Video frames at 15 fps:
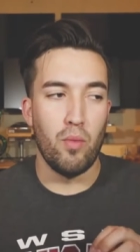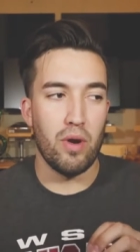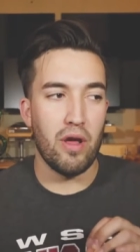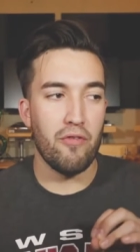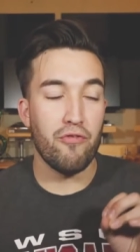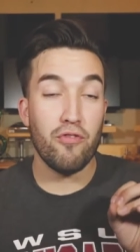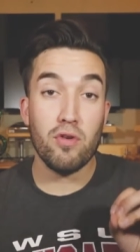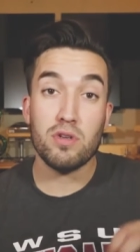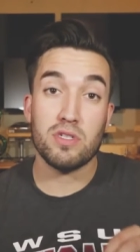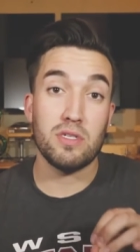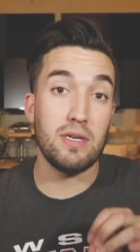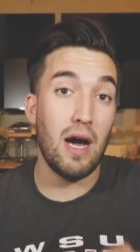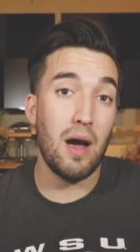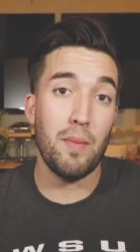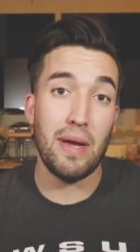When I first
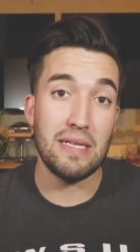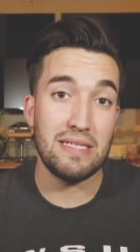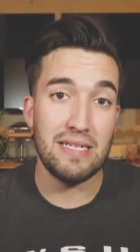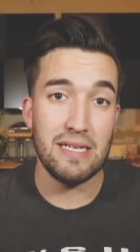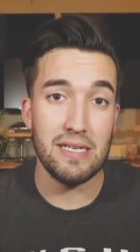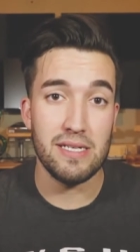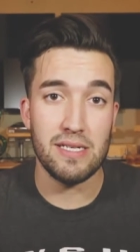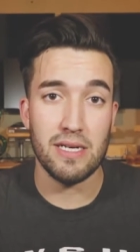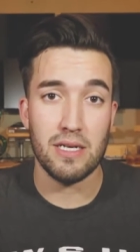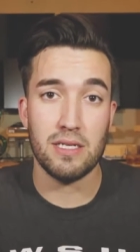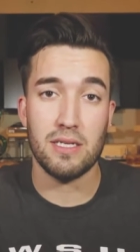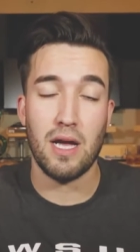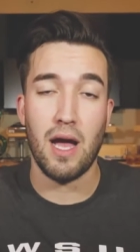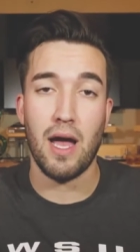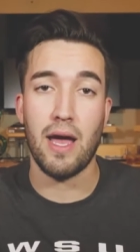got my
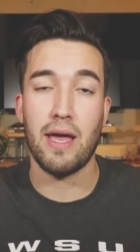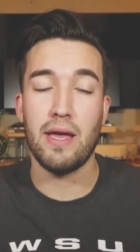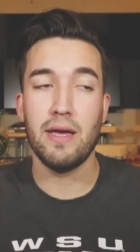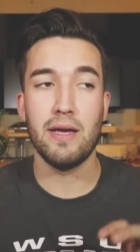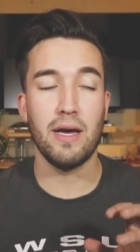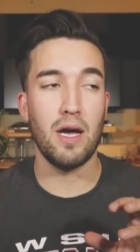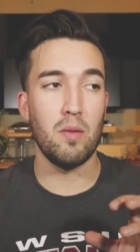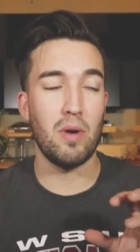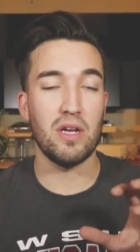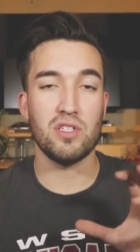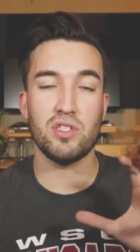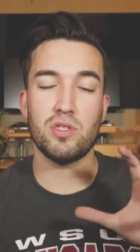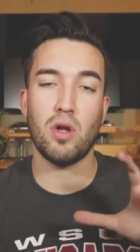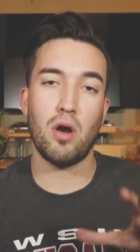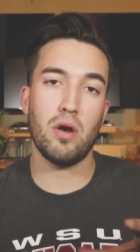T6i, um, I
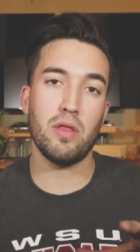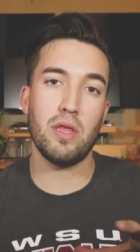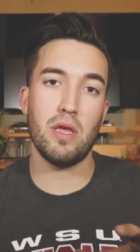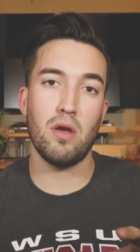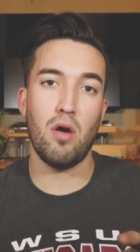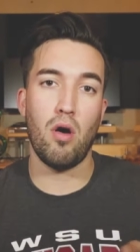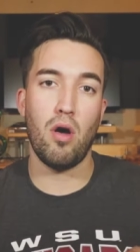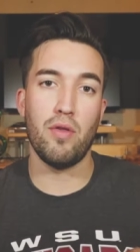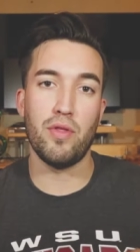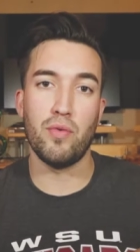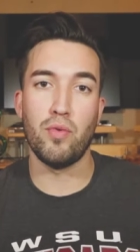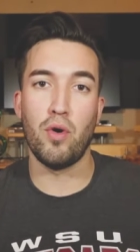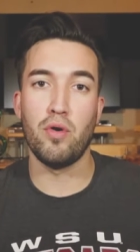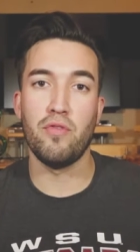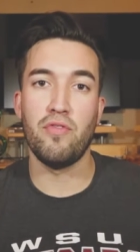started it on the
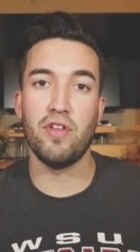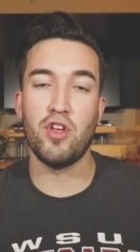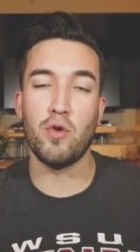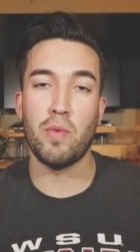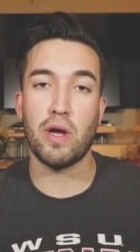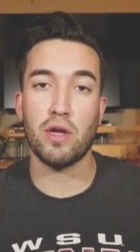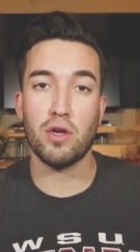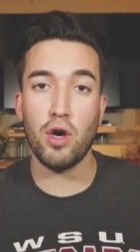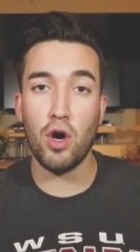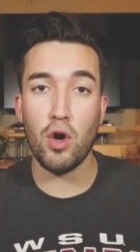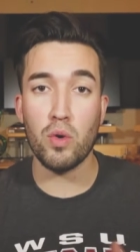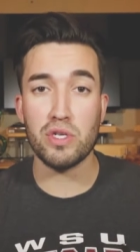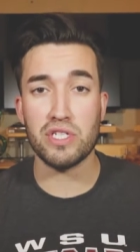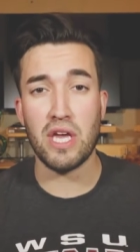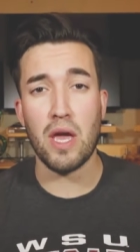Rode VideoMic
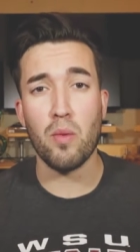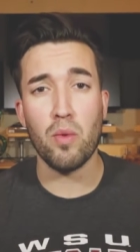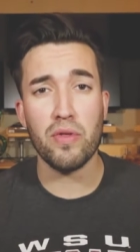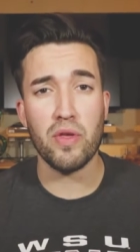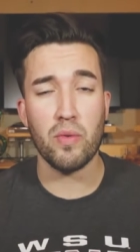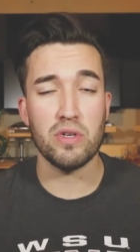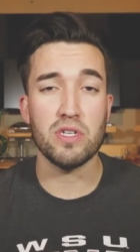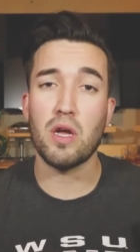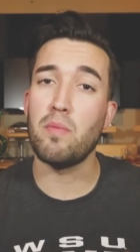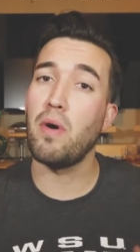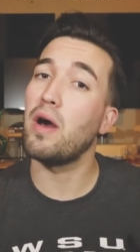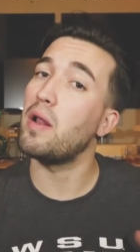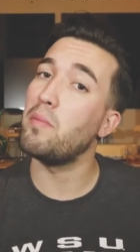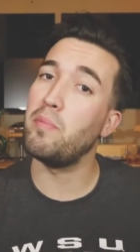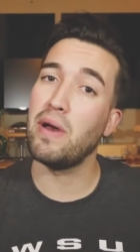Go, which came with it, which I
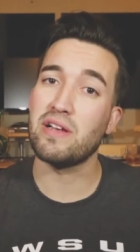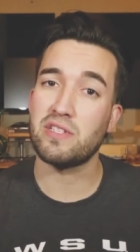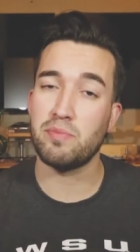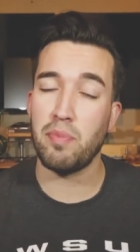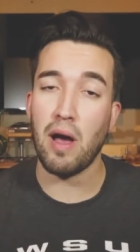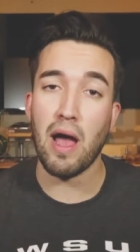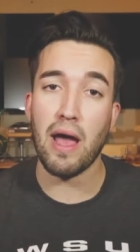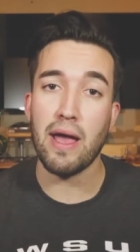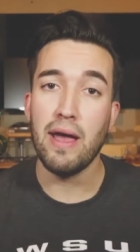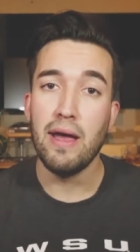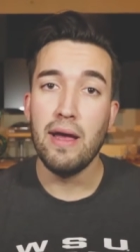bought at Best Buy.